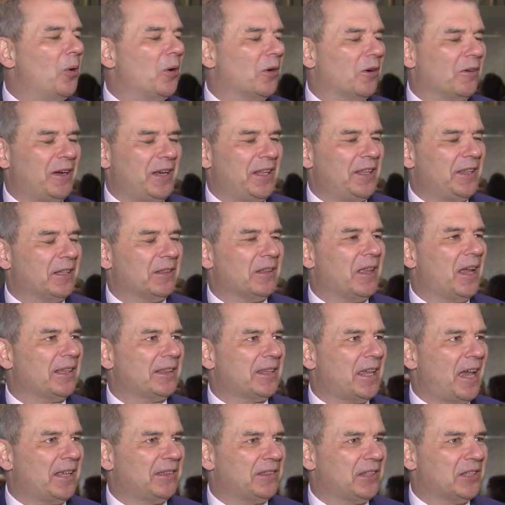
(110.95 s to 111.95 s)
or anything
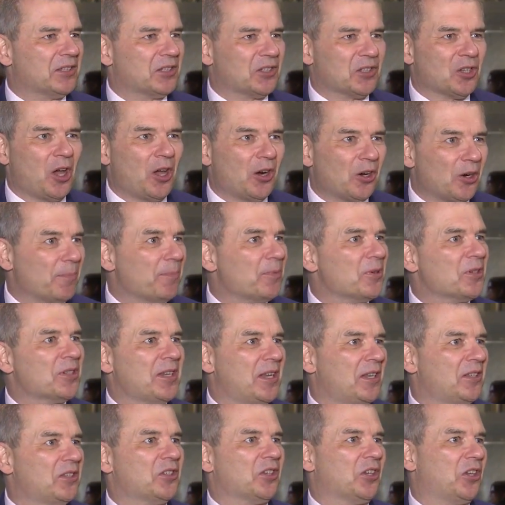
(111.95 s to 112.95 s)
like that. This is
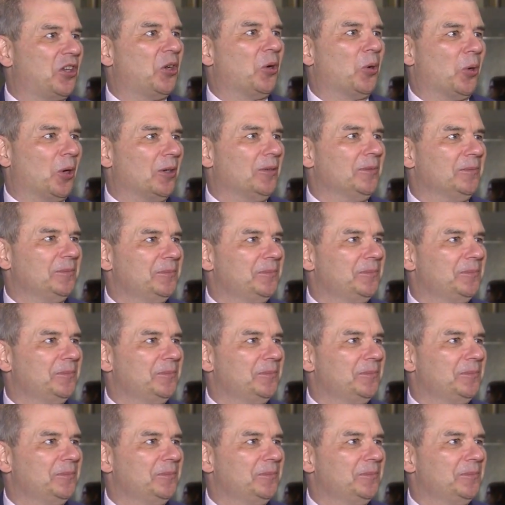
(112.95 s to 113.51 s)
100% secure.